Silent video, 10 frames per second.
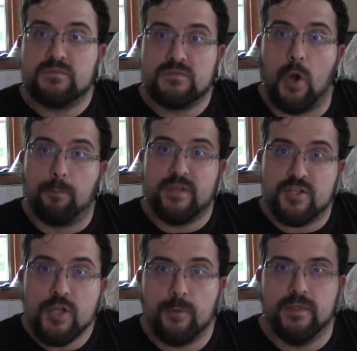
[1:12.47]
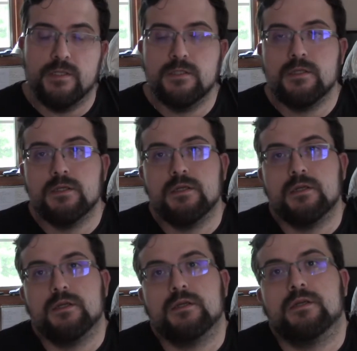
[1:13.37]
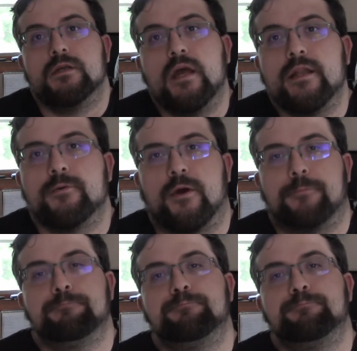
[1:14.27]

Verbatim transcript: don't be stupid. Anyway,